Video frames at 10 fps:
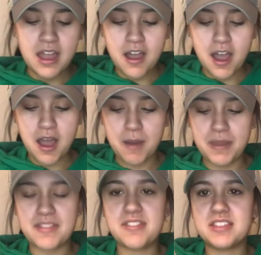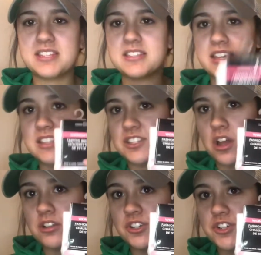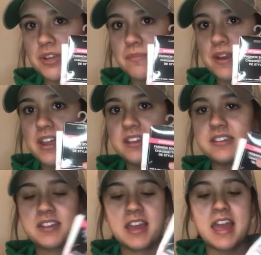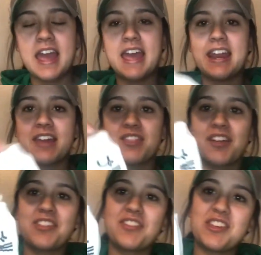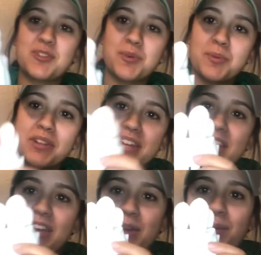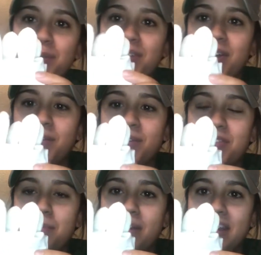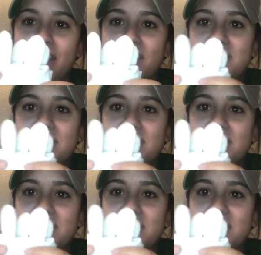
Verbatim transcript: Um, and then this is like the Dollar Tree brand. And I thought that these were really cute with the bunny ears